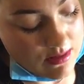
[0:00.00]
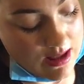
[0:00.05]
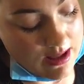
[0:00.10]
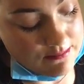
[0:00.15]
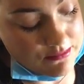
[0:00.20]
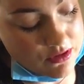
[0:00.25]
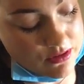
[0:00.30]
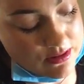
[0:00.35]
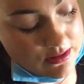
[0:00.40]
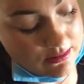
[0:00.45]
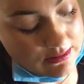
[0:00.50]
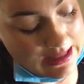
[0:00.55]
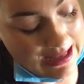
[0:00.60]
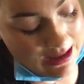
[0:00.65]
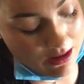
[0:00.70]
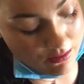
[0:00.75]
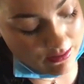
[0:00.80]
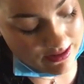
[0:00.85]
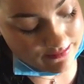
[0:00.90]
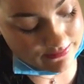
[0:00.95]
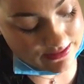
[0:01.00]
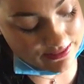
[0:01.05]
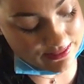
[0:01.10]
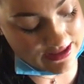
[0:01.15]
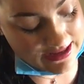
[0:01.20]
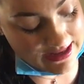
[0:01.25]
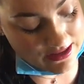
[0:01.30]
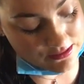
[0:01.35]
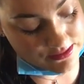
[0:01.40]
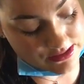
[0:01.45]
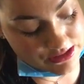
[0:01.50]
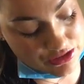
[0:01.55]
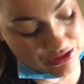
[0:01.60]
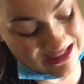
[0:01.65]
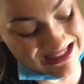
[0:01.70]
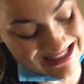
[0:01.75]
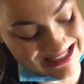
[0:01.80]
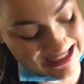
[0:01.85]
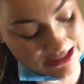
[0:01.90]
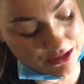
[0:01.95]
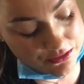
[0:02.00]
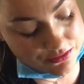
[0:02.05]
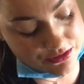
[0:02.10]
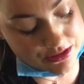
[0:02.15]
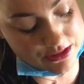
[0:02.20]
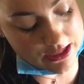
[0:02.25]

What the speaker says: I'm going to allow everything else to continue to